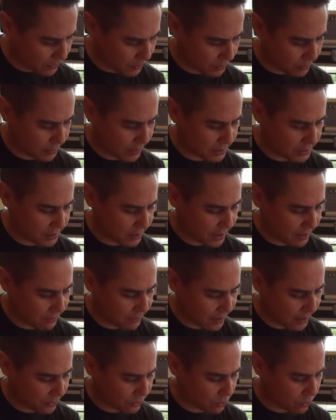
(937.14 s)
that's an E
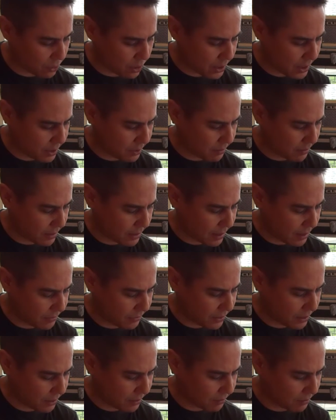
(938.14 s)
flat triad, and
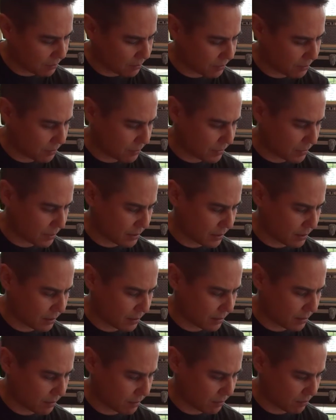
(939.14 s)
then
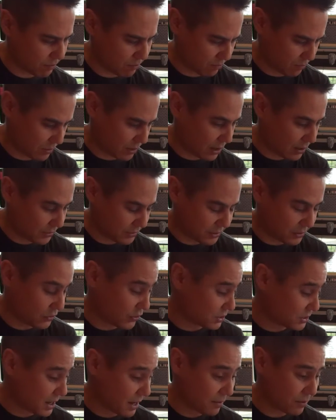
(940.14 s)
it's
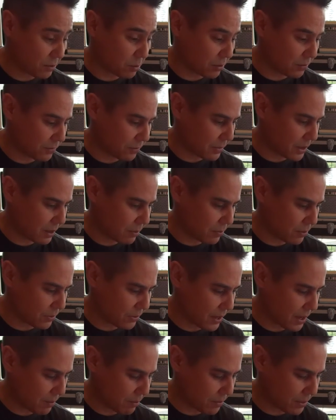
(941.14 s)
just comfortable for me to put
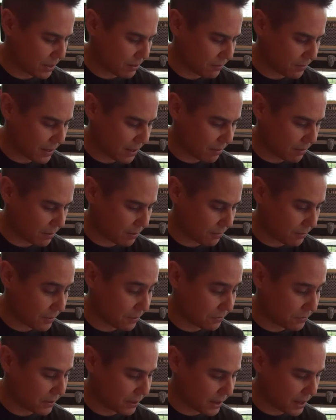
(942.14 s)
that B flat
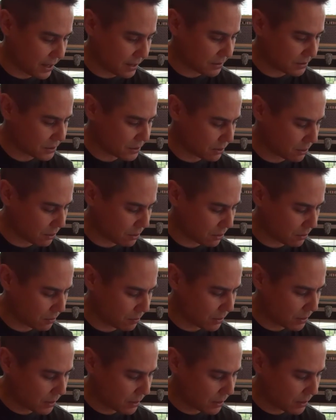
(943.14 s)
fifth again. So